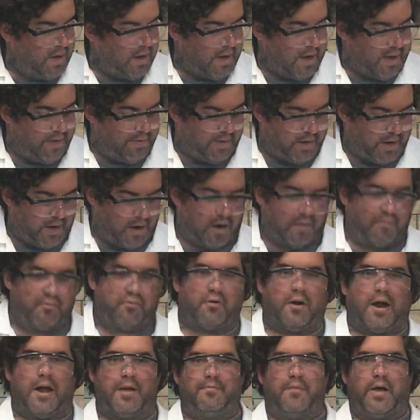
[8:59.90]
and then our
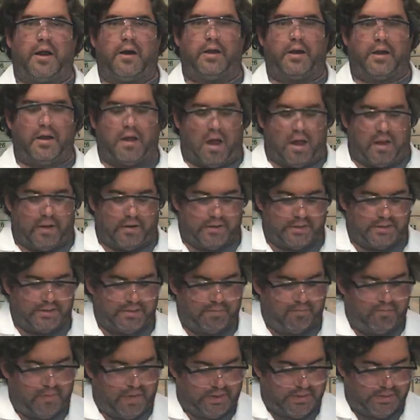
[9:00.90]
primary colors
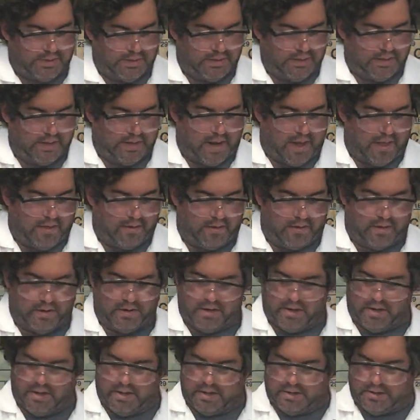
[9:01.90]
mixing together
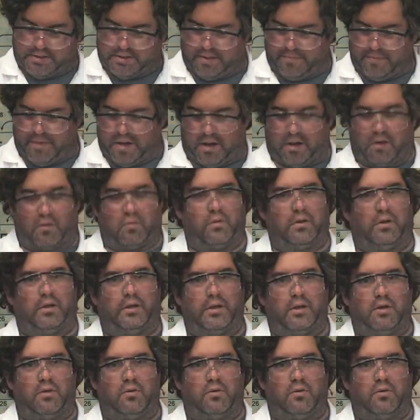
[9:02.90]
to make a really